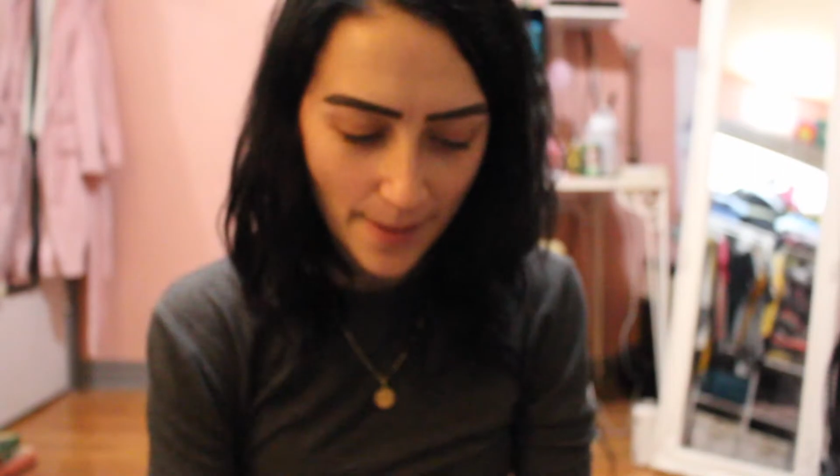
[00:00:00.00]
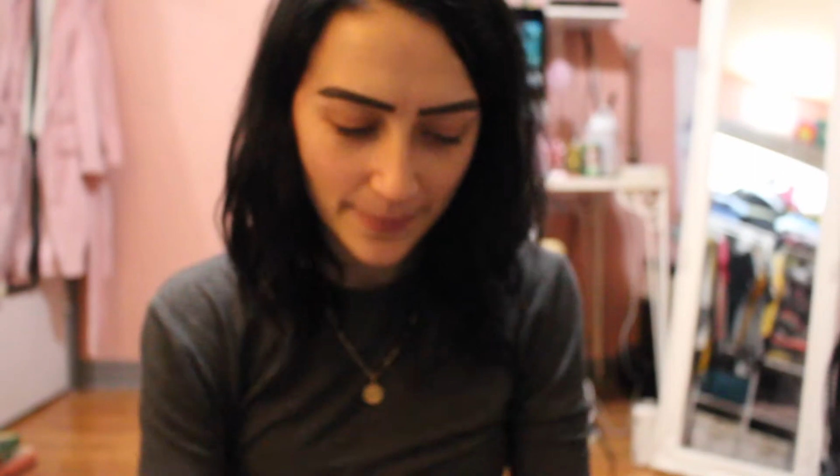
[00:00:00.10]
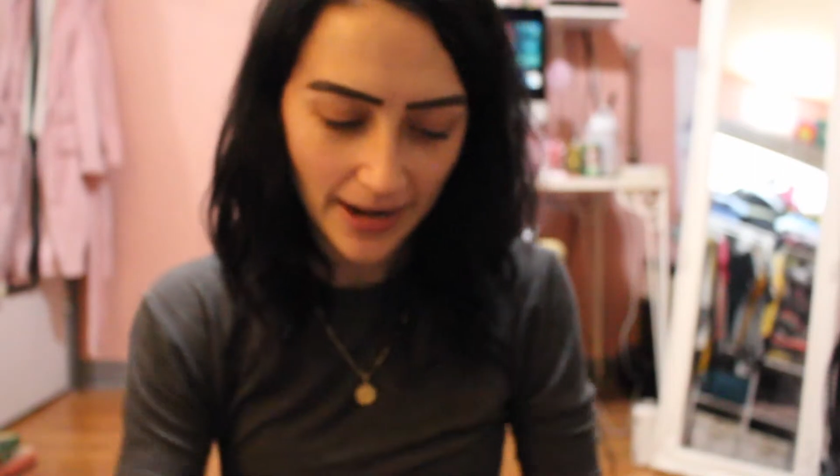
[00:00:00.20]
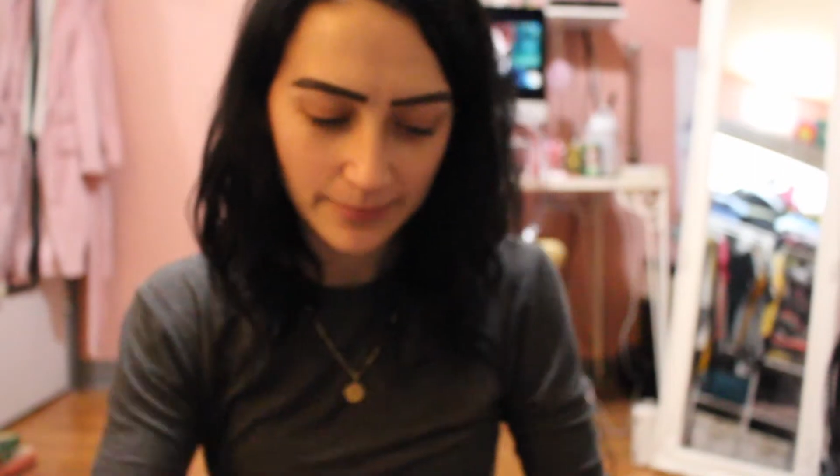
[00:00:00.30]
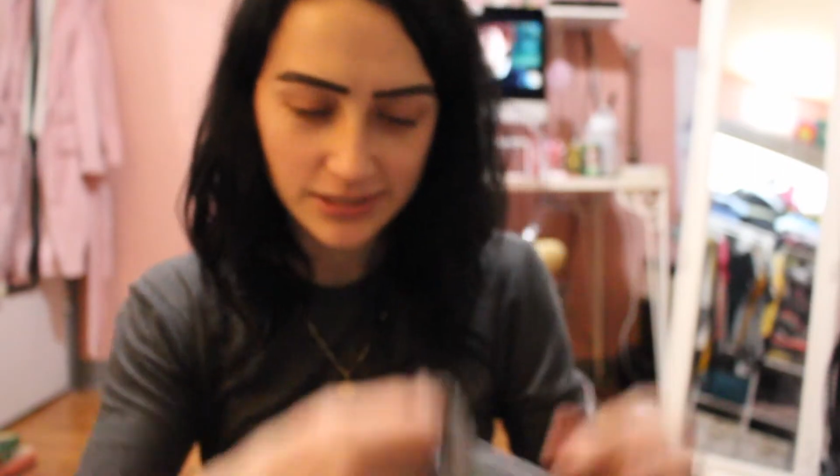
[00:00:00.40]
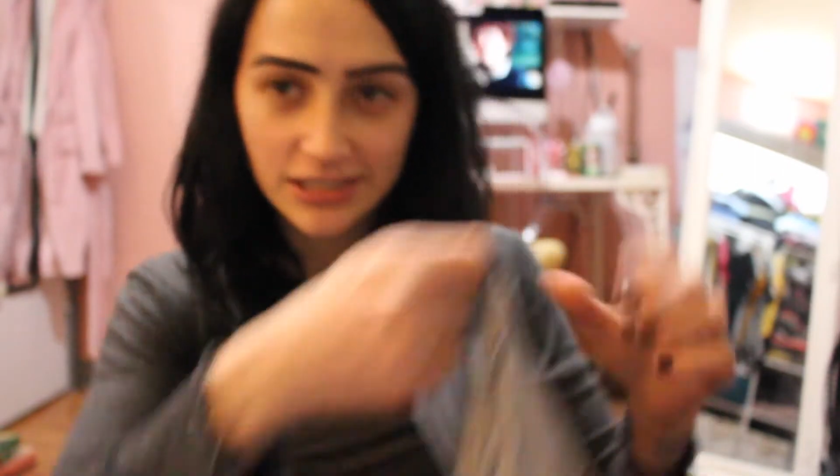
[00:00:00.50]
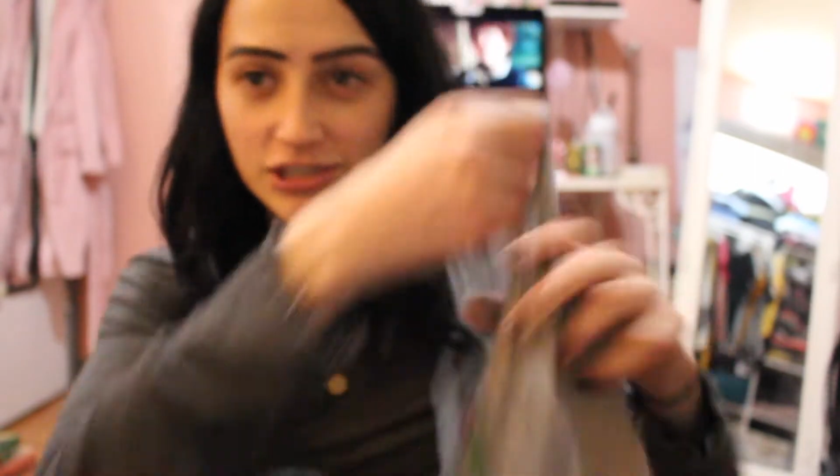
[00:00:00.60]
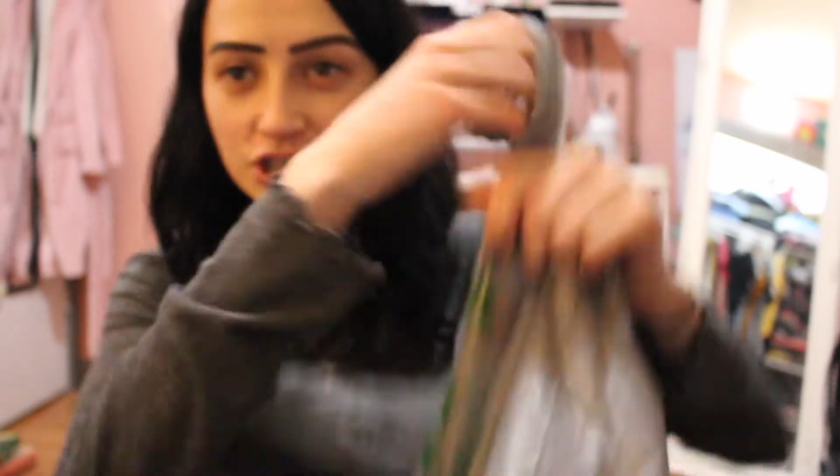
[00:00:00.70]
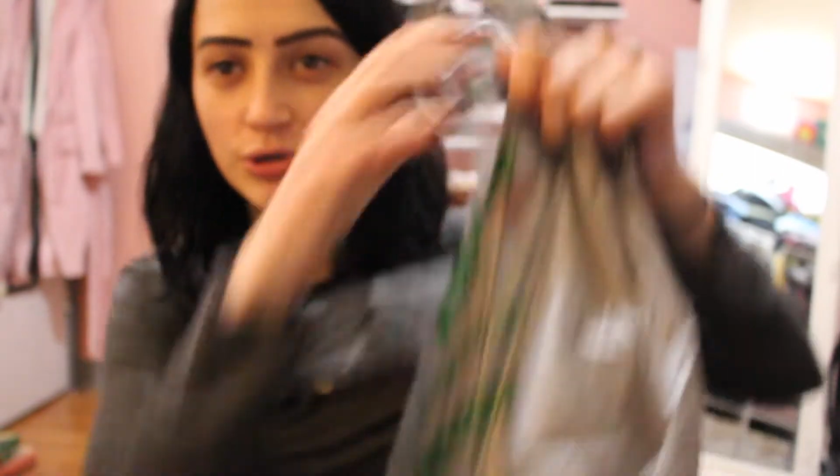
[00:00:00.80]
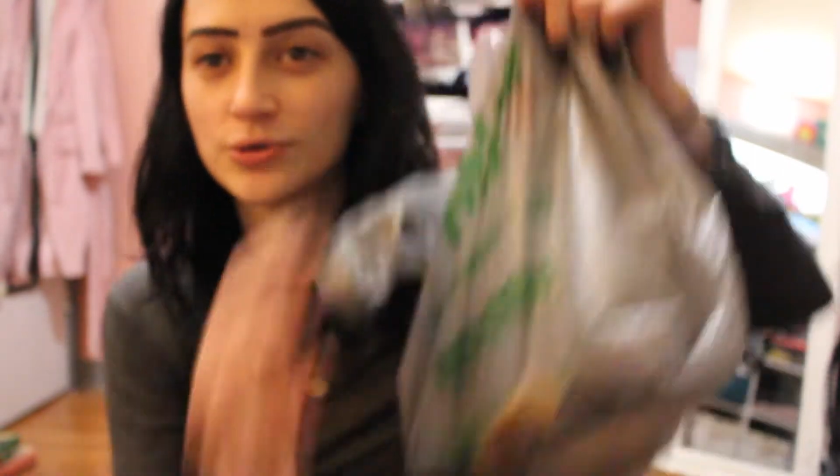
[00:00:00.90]
but I'm just
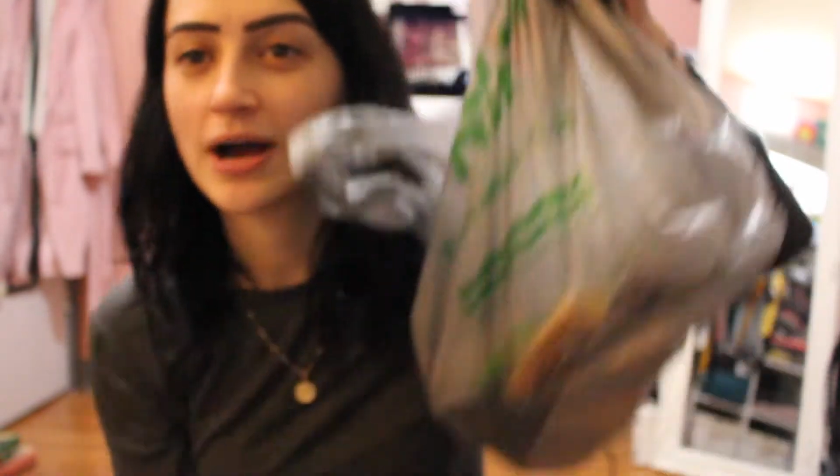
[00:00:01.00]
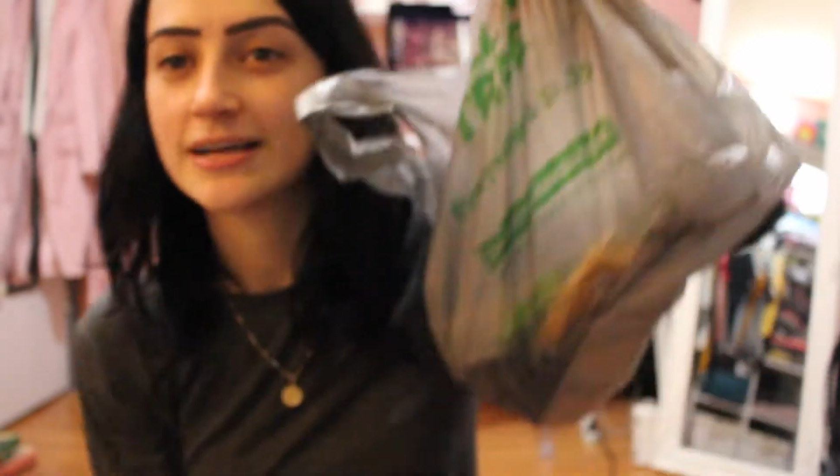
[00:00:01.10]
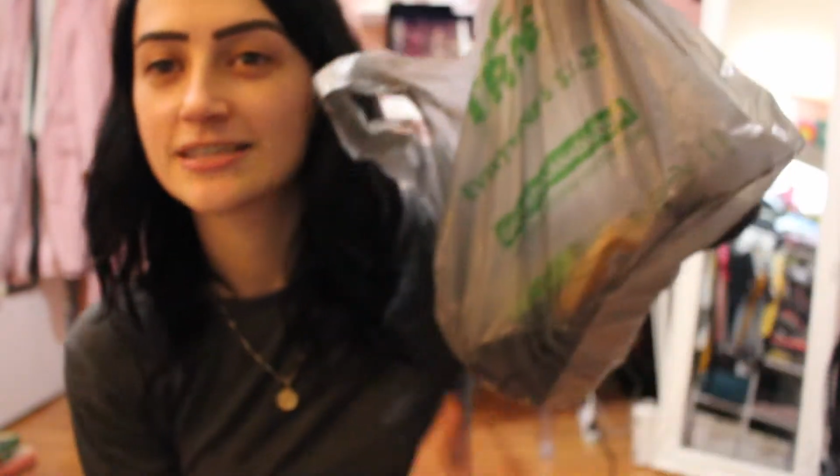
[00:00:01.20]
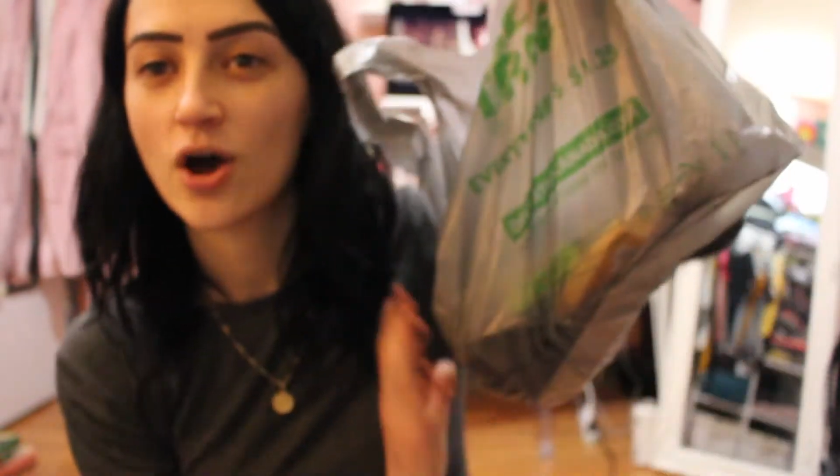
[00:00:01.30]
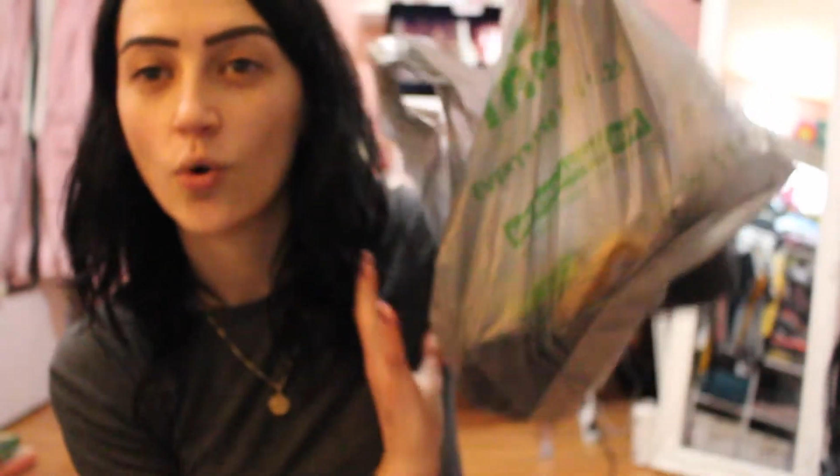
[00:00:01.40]
gonna show you guys